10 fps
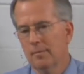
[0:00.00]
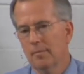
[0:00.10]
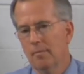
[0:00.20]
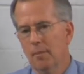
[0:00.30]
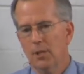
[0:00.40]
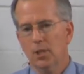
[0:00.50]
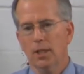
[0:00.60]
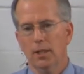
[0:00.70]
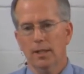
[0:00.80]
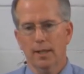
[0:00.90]

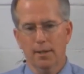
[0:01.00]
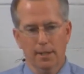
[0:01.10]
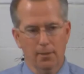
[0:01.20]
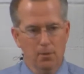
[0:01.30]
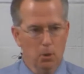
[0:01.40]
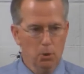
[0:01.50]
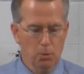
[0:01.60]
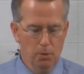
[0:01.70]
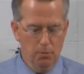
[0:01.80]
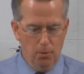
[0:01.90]
basically, I think I've told you
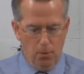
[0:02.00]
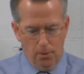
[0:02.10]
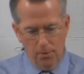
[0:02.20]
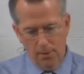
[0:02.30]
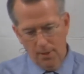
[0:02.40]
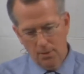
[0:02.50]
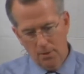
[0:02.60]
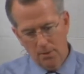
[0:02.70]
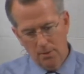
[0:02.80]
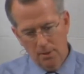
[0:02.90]
before
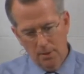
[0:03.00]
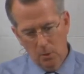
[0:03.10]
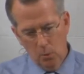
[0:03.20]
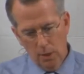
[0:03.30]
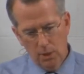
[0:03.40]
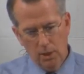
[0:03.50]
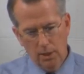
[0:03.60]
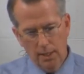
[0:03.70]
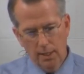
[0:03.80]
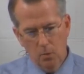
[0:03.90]
that
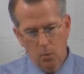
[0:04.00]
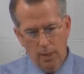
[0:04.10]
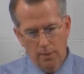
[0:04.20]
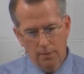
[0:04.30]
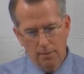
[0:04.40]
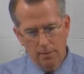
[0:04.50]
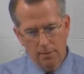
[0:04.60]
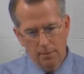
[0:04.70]
originally when